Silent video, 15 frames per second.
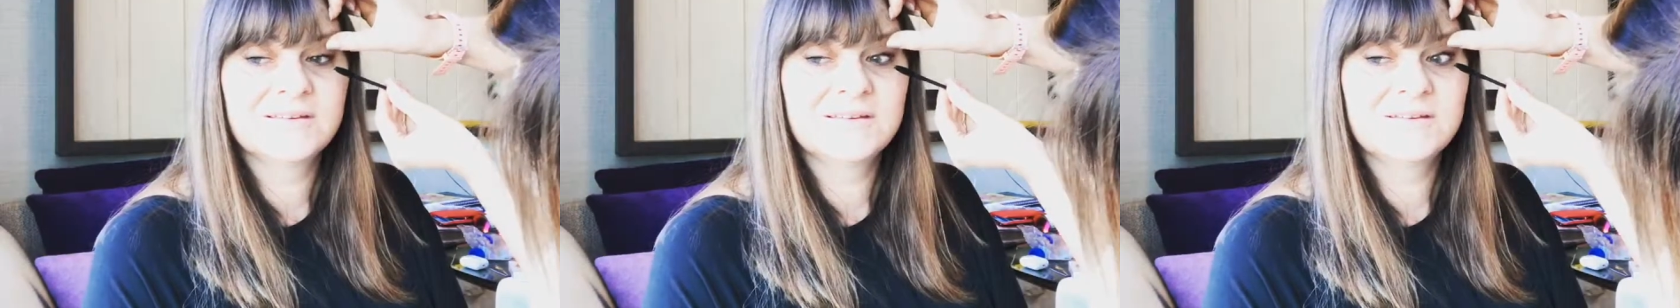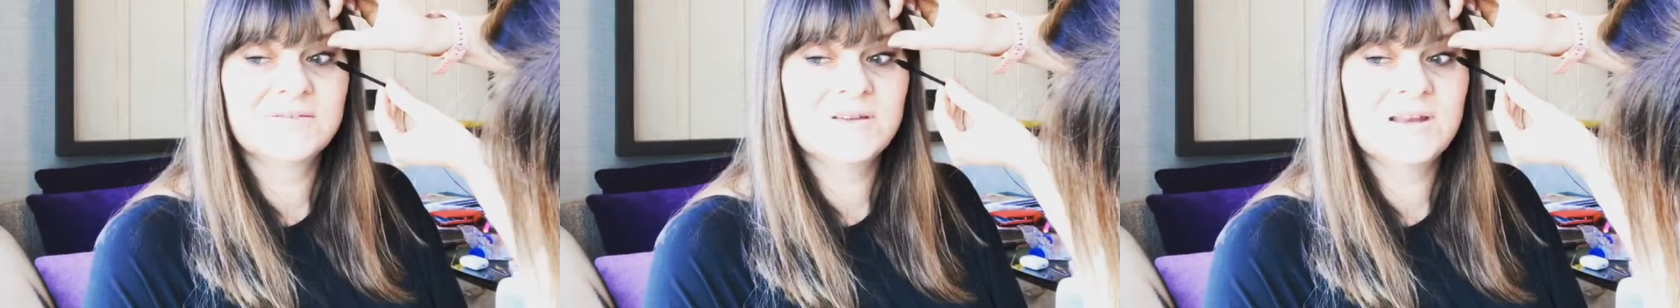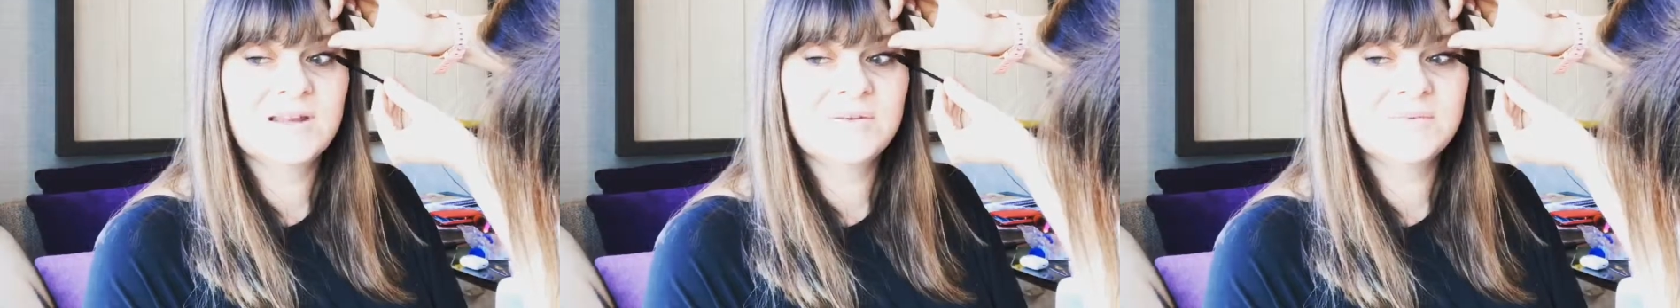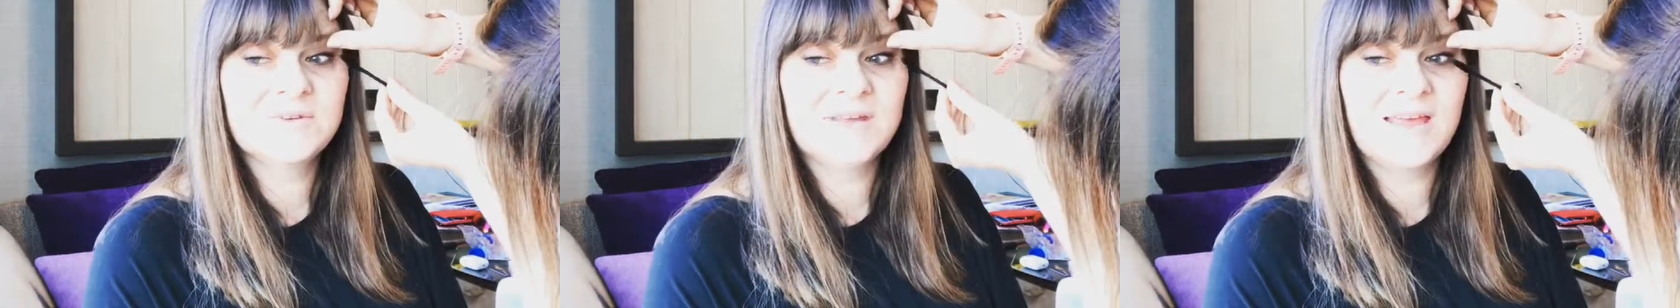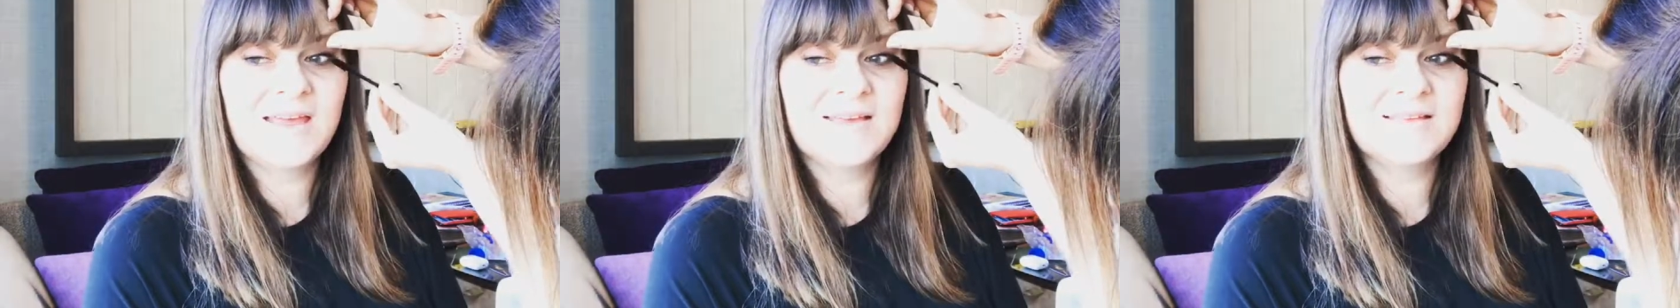developed
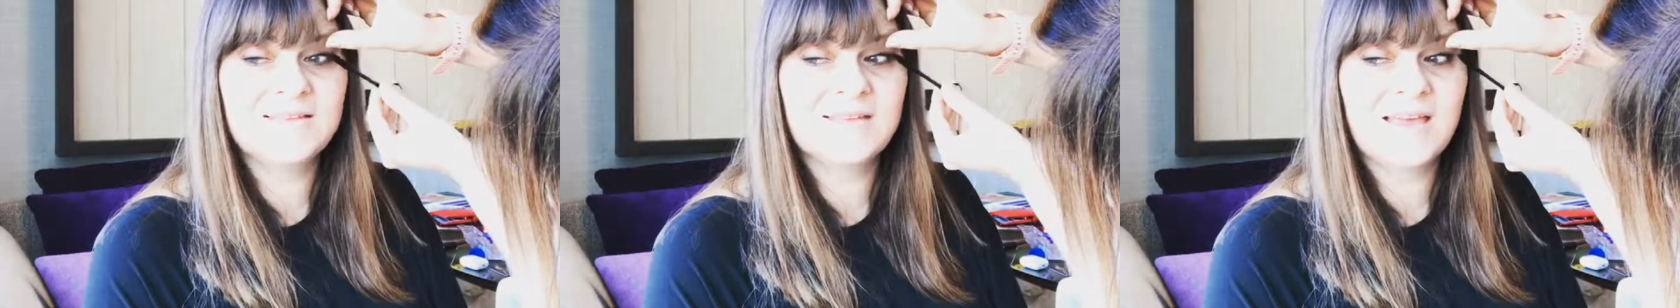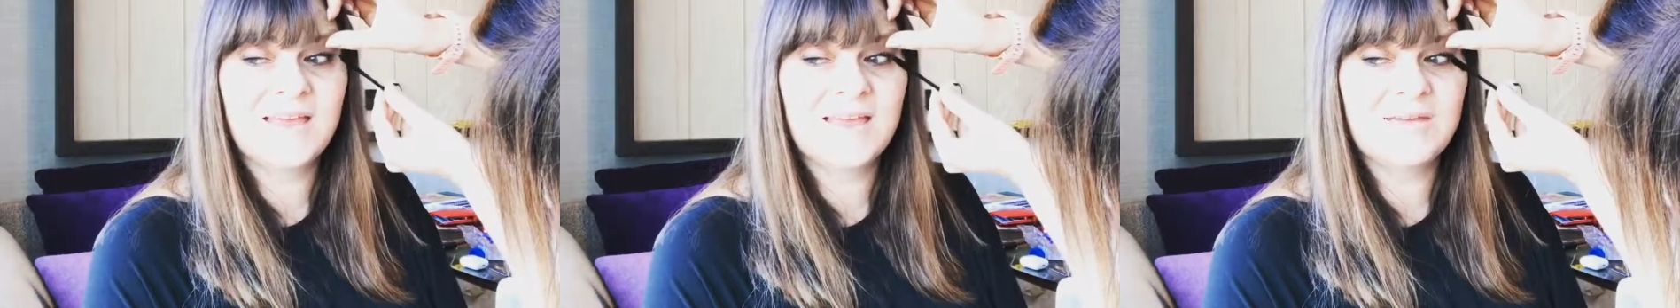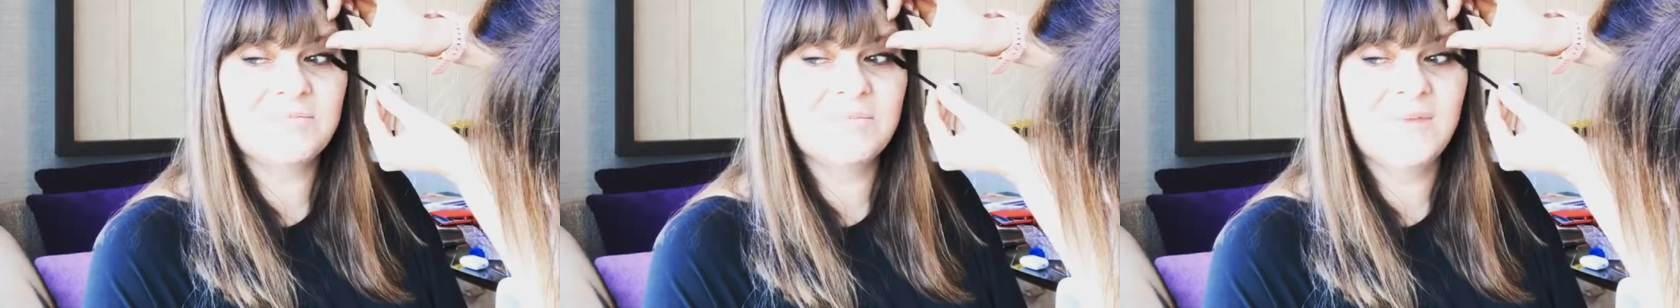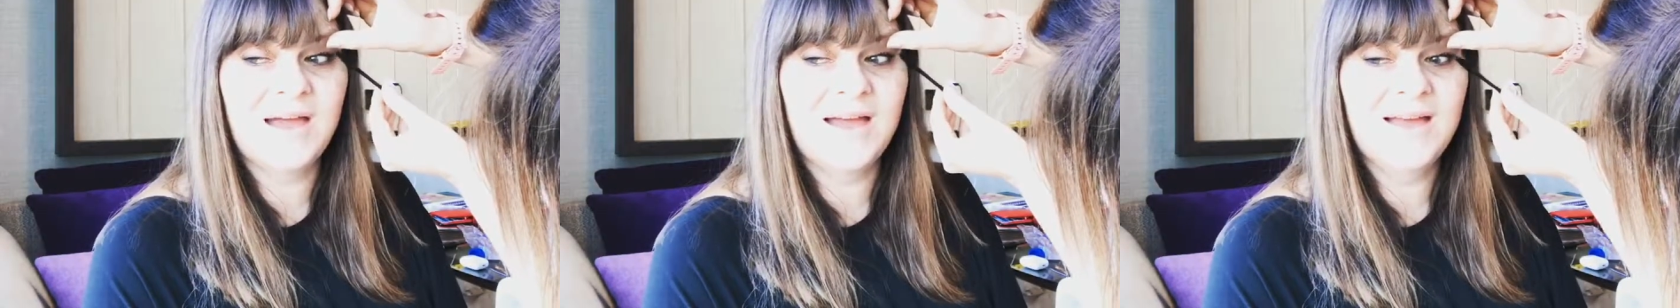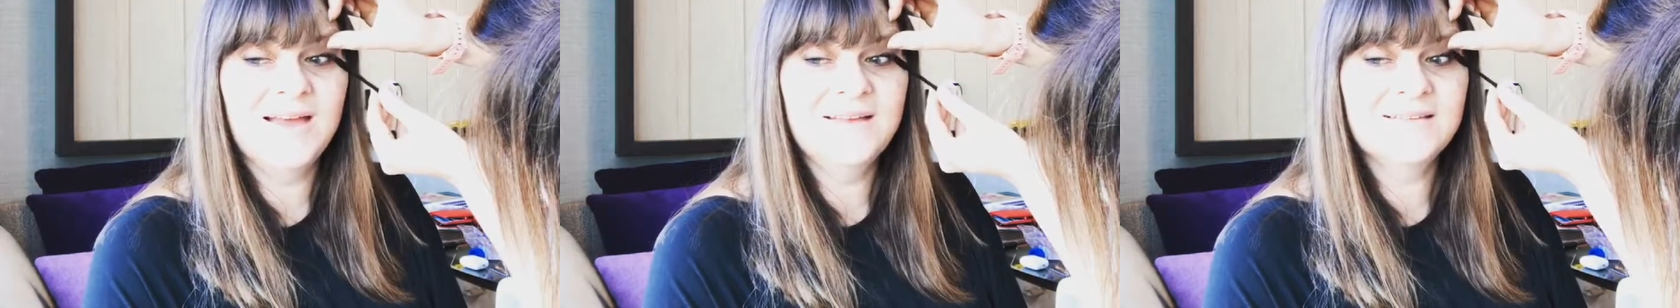as a
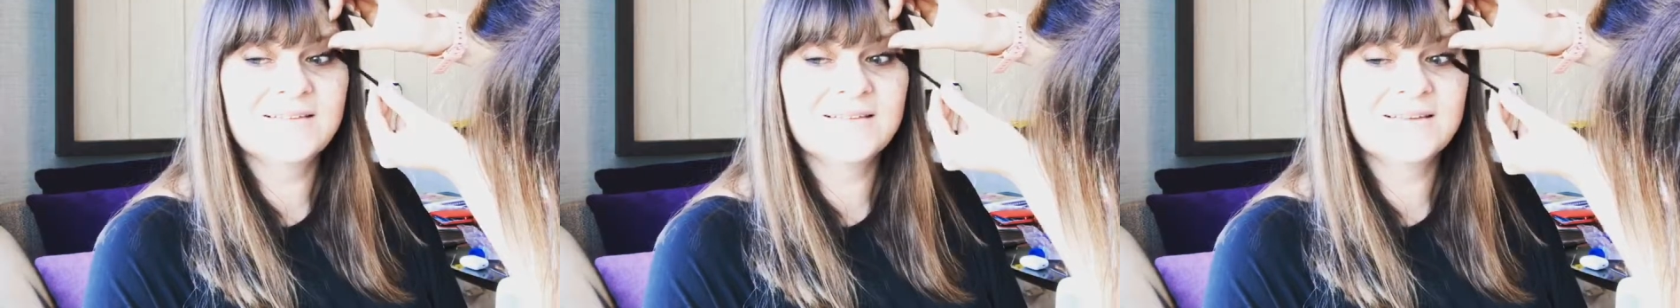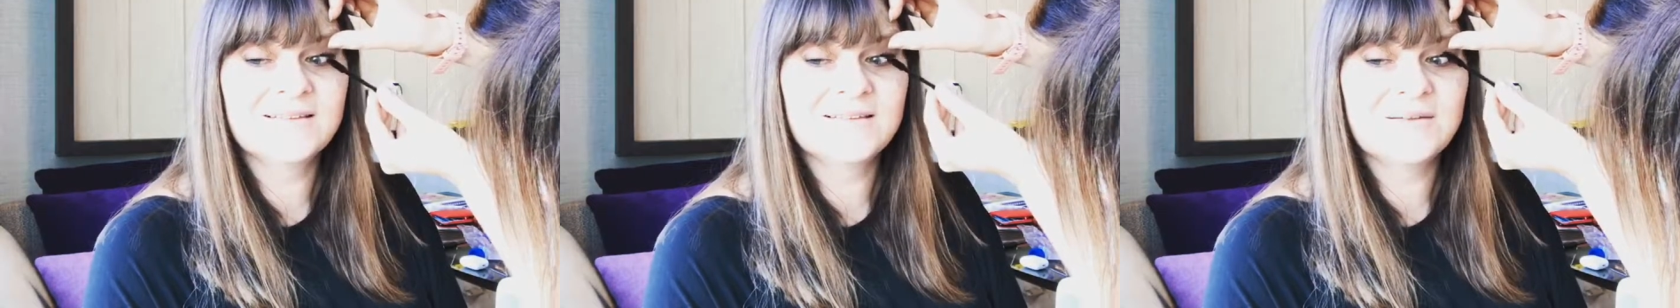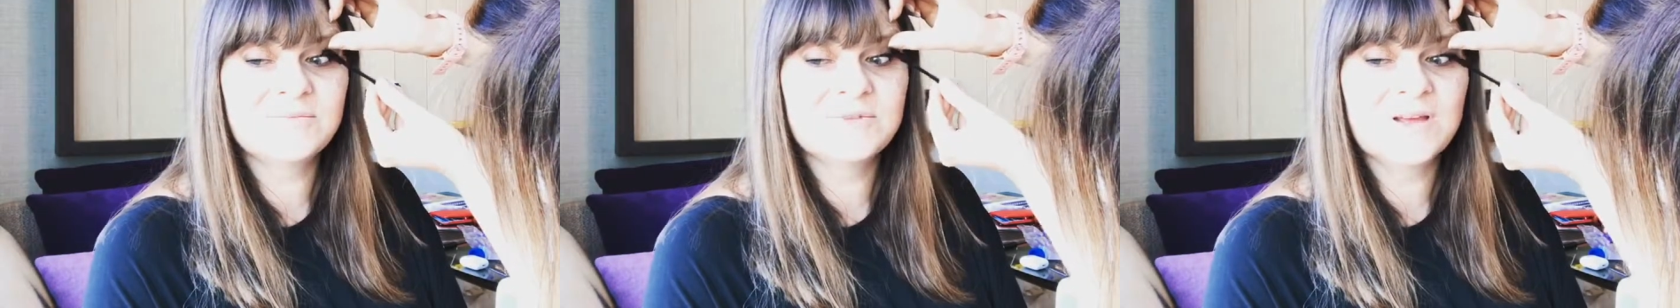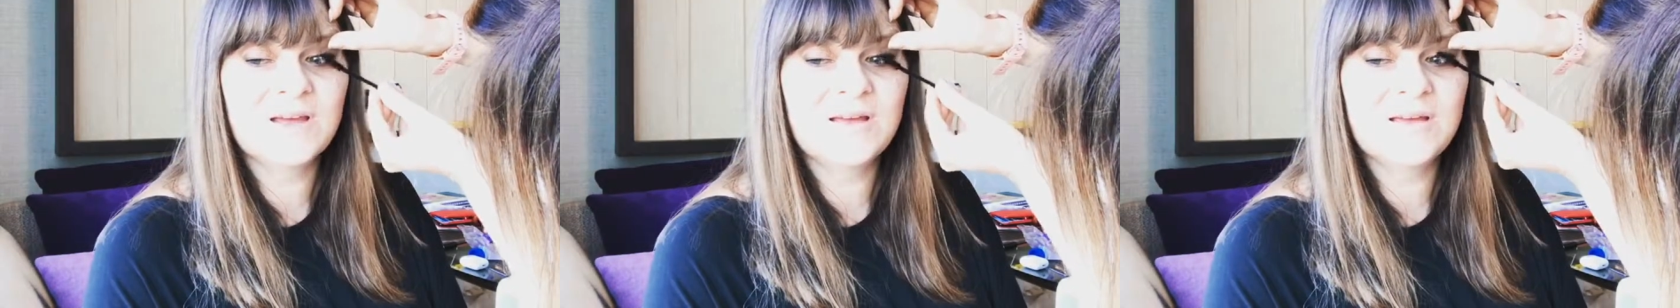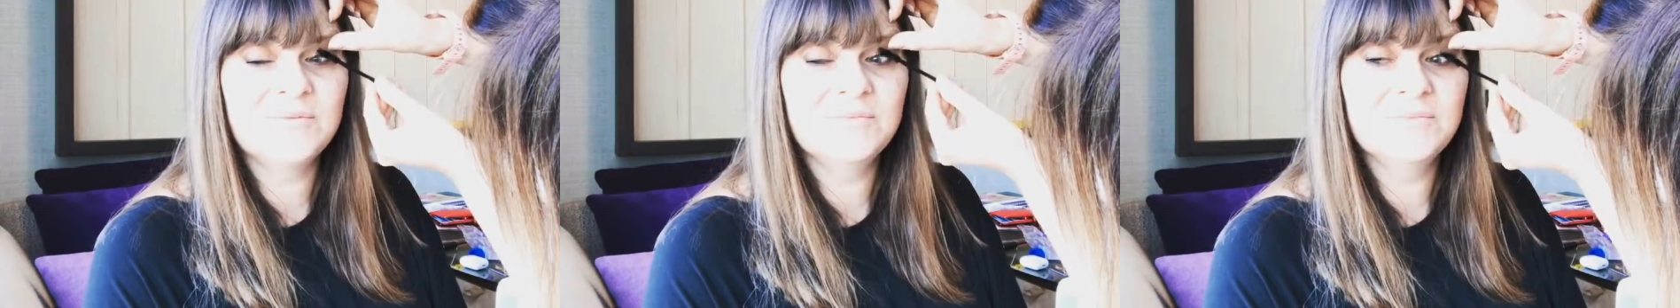mask
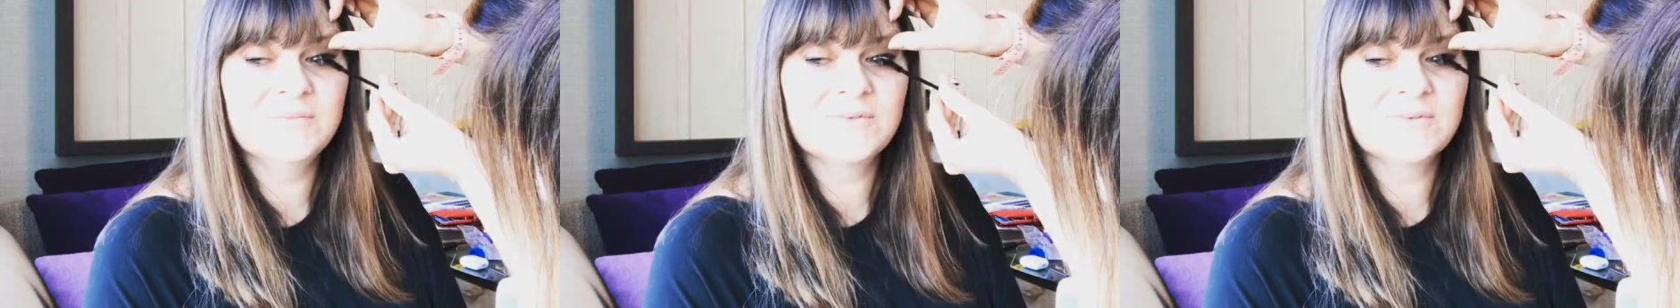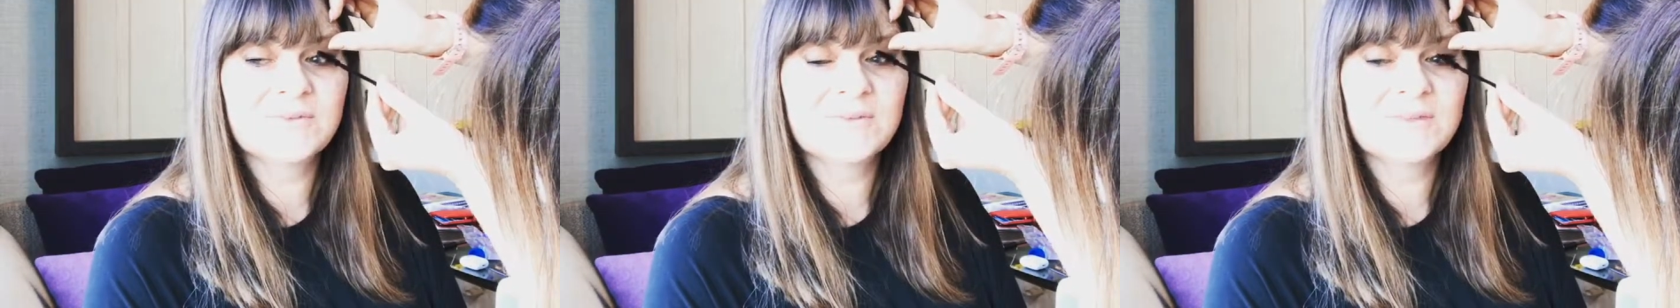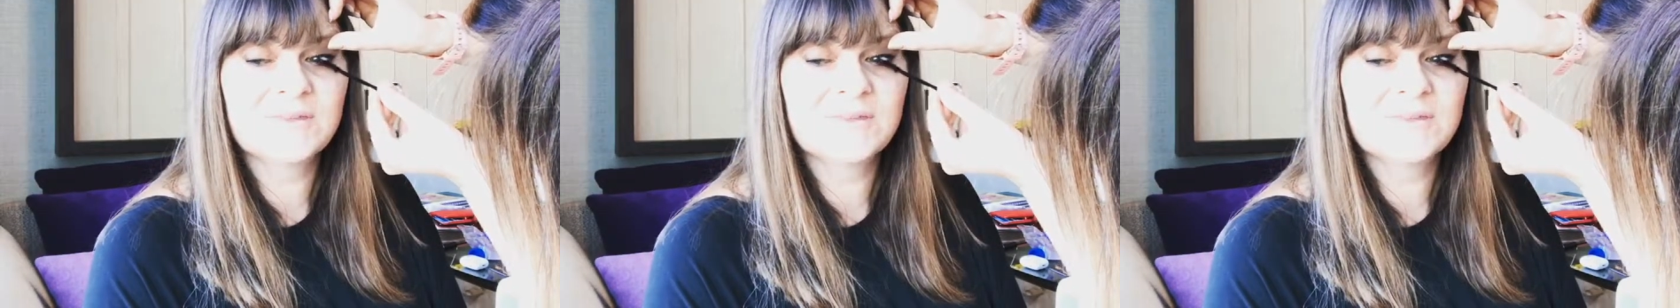sometimes.